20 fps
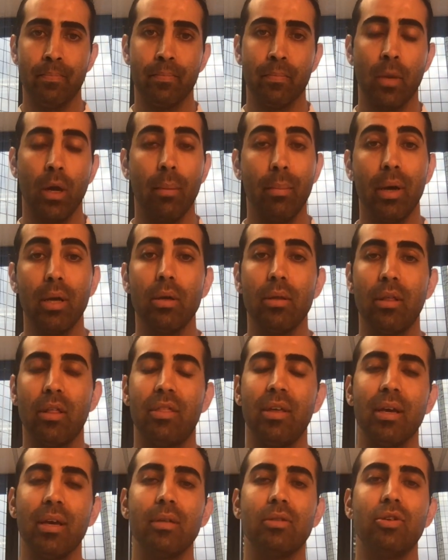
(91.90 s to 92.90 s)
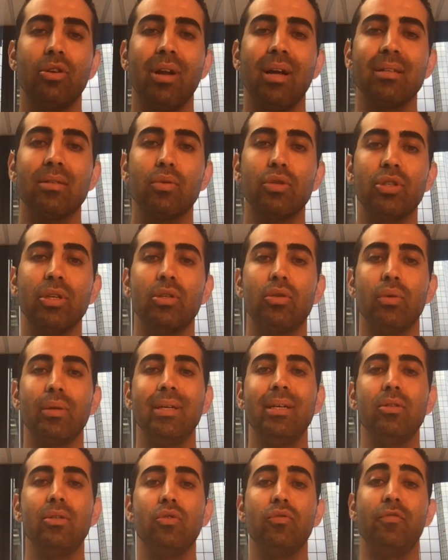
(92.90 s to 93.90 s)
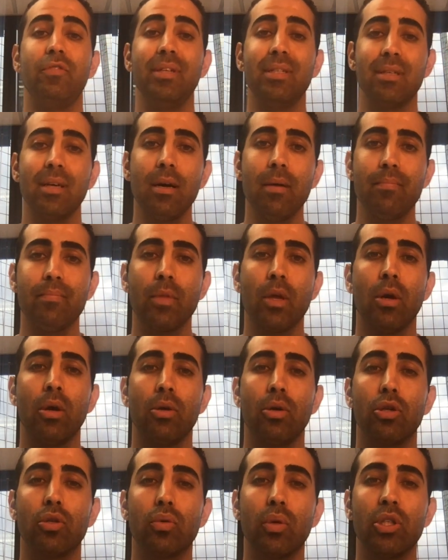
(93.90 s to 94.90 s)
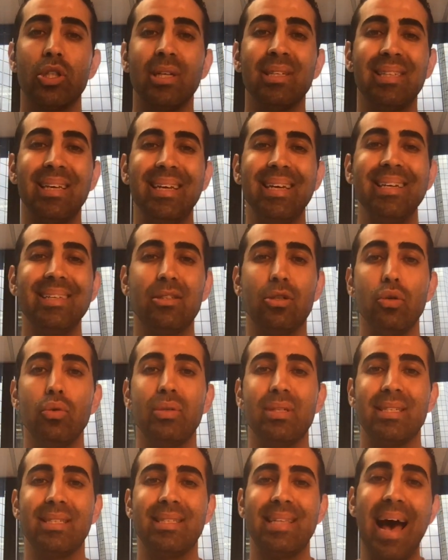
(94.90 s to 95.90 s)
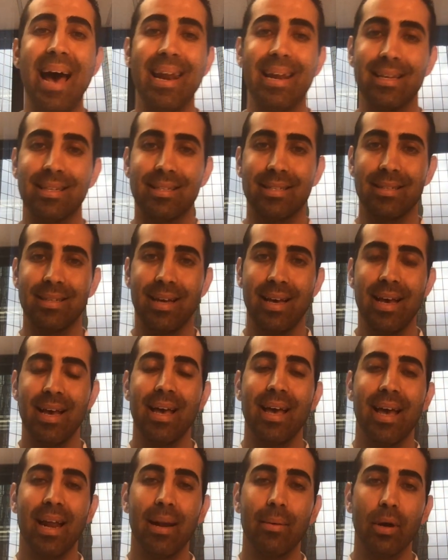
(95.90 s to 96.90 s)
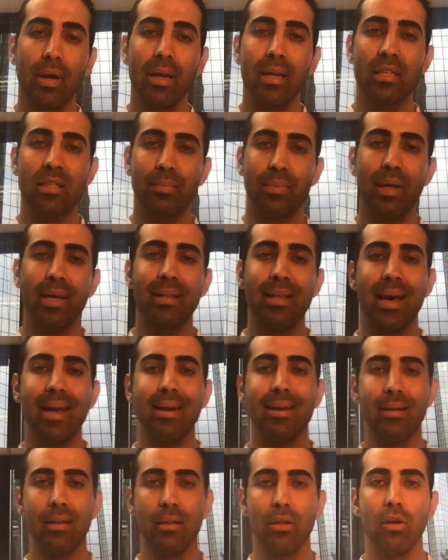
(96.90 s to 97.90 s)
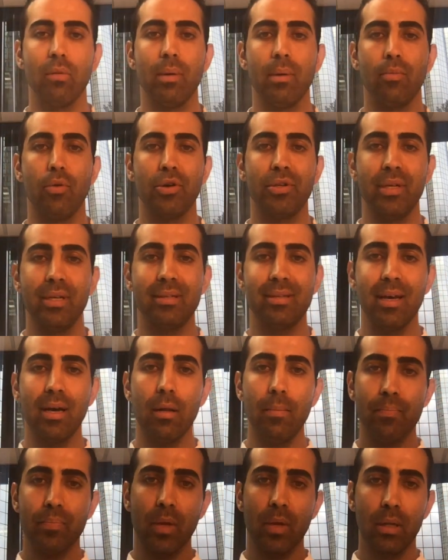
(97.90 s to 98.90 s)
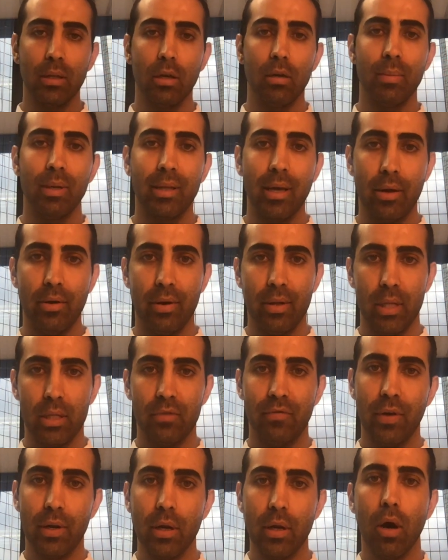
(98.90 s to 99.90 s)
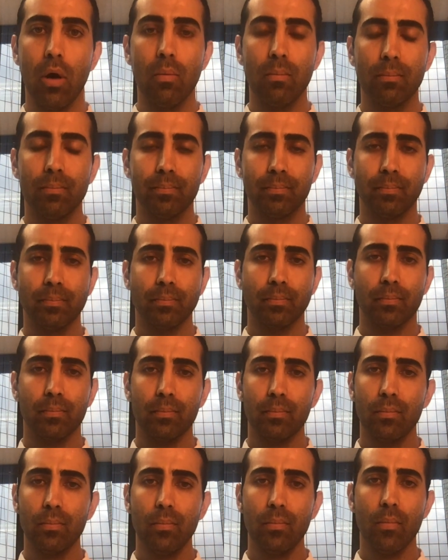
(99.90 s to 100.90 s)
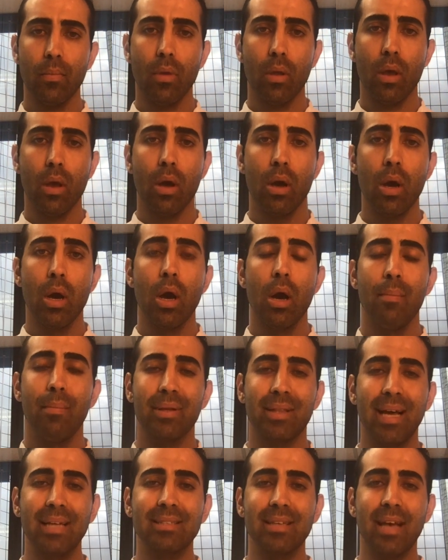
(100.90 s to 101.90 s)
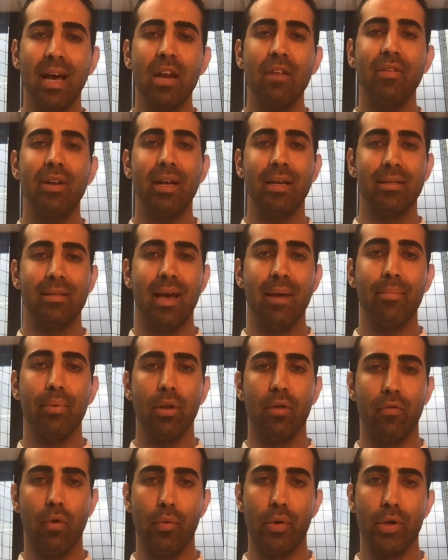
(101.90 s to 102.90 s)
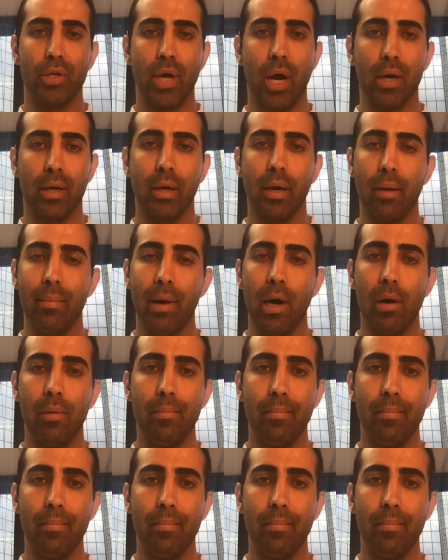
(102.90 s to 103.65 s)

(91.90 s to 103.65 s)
But the thing is, you're not switching to an E2 visa, you're switching to E2 status. And I'm going to explain that in a little bit more detail a little bit later in this video. But that's kind of an example of what we're talking about.